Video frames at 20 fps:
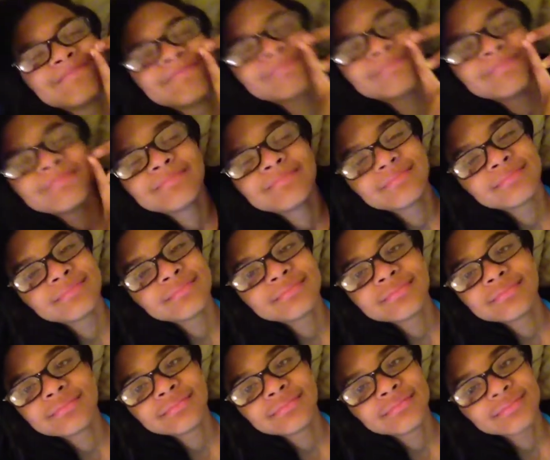Were you
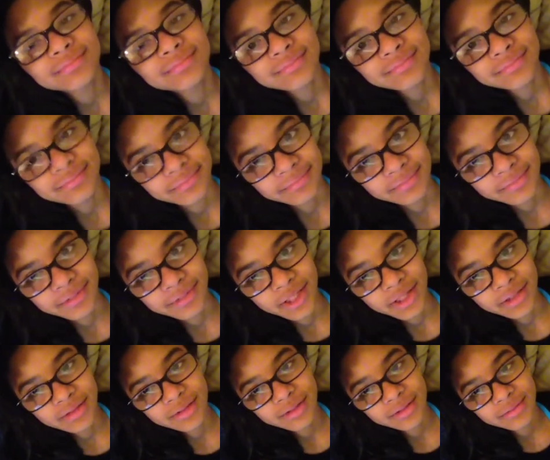excited to meet them? Yes.
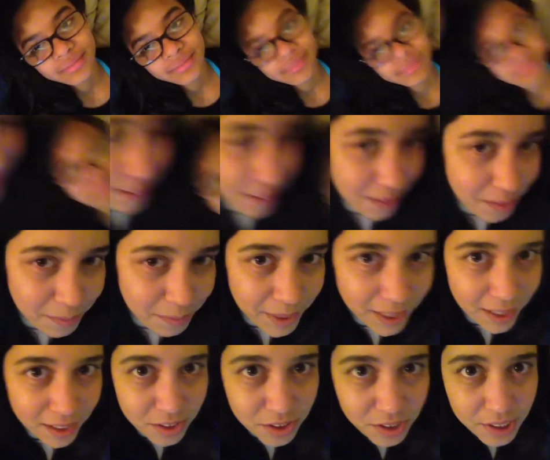Oh my
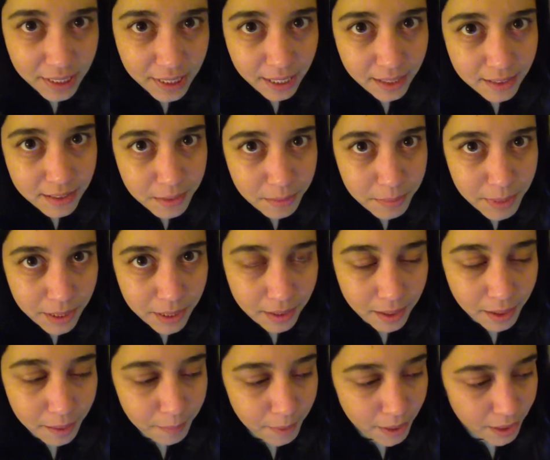gosh, she got to meet
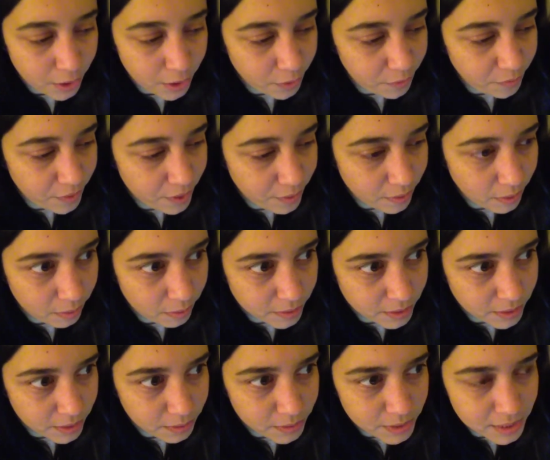them, and her favorite
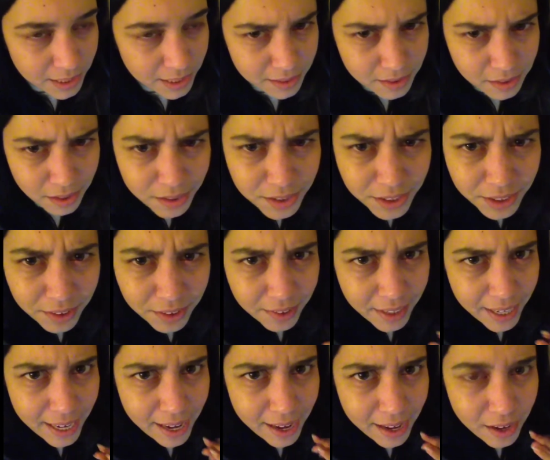one was like touching her
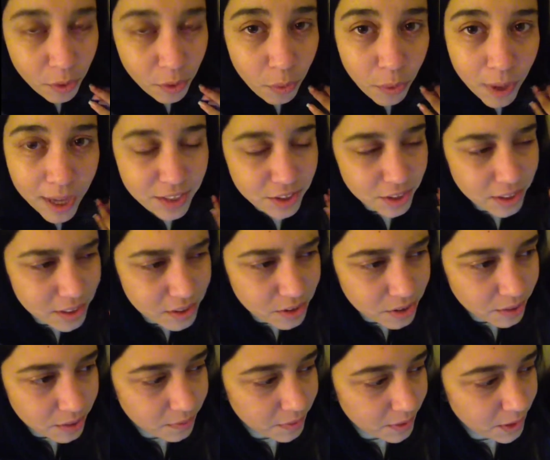hand. Oh, I should
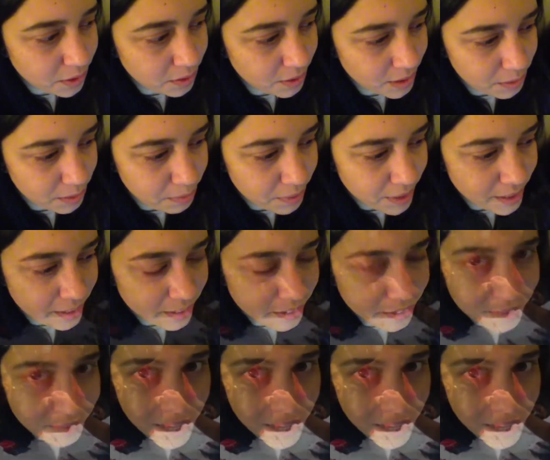insert a video clip right here of